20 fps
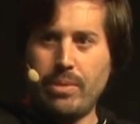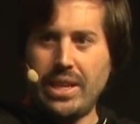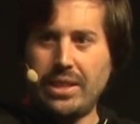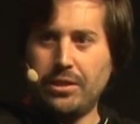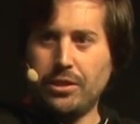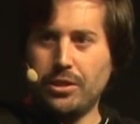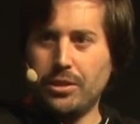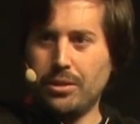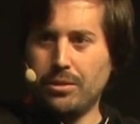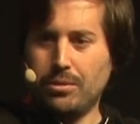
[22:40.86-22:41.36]

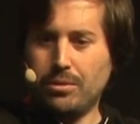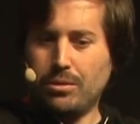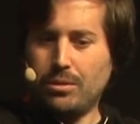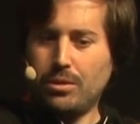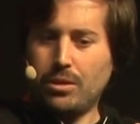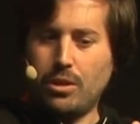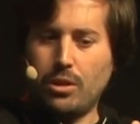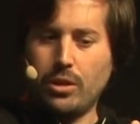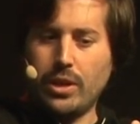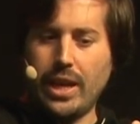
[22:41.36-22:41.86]
bit,
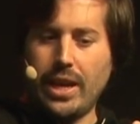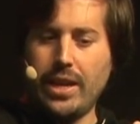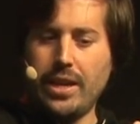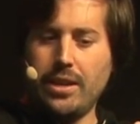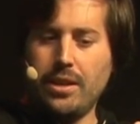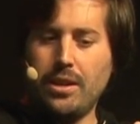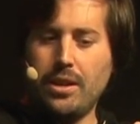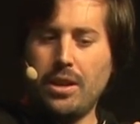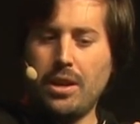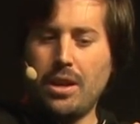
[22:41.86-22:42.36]

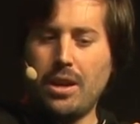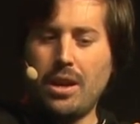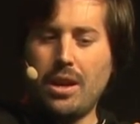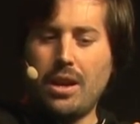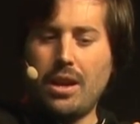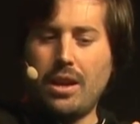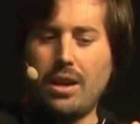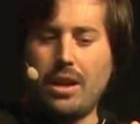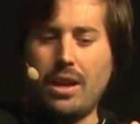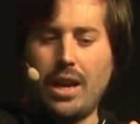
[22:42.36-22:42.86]
okay,
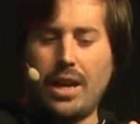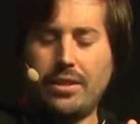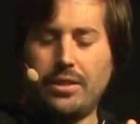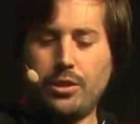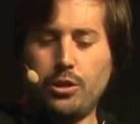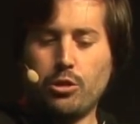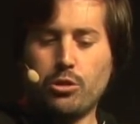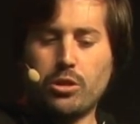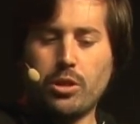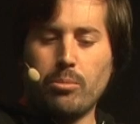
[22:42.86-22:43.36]

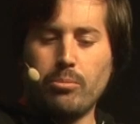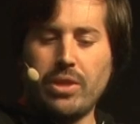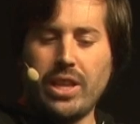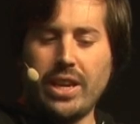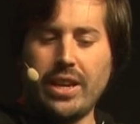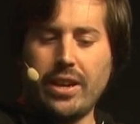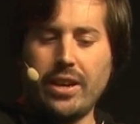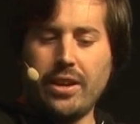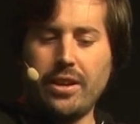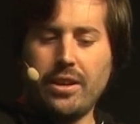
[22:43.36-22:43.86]
and you stop
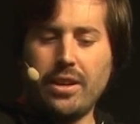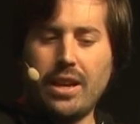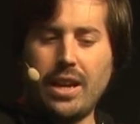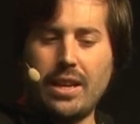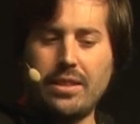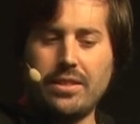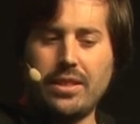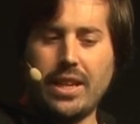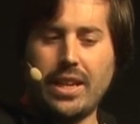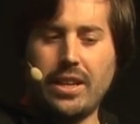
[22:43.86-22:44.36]
there,
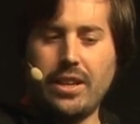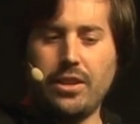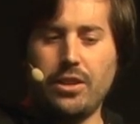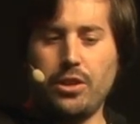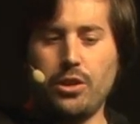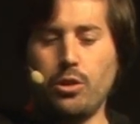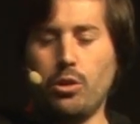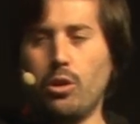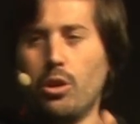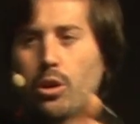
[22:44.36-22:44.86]
and then you